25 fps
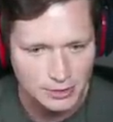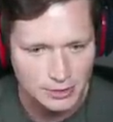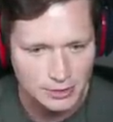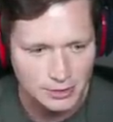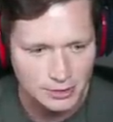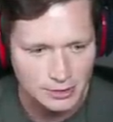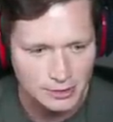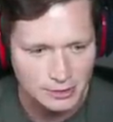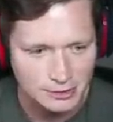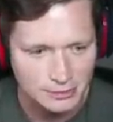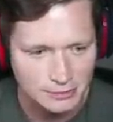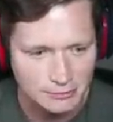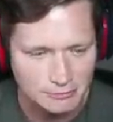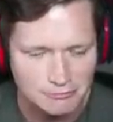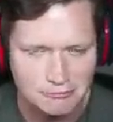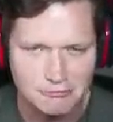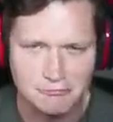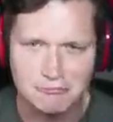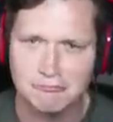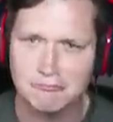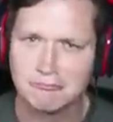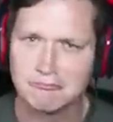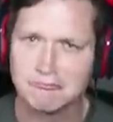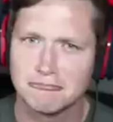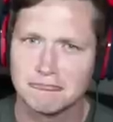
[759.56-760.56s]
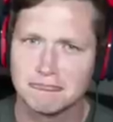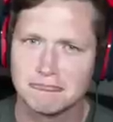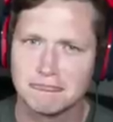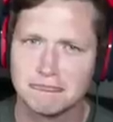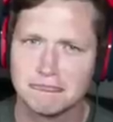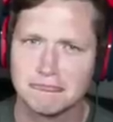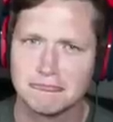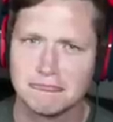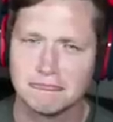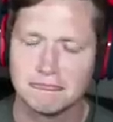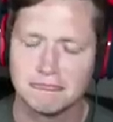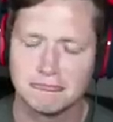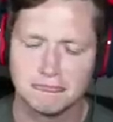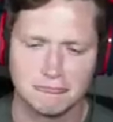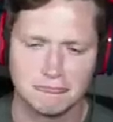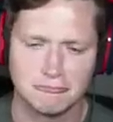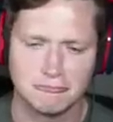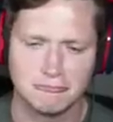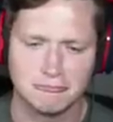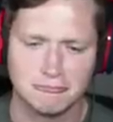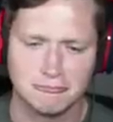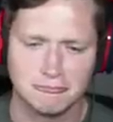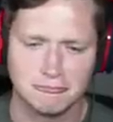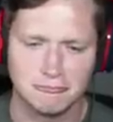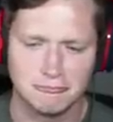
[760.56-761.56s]

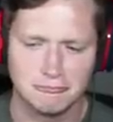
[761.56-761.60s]
No one is speaking in this clip.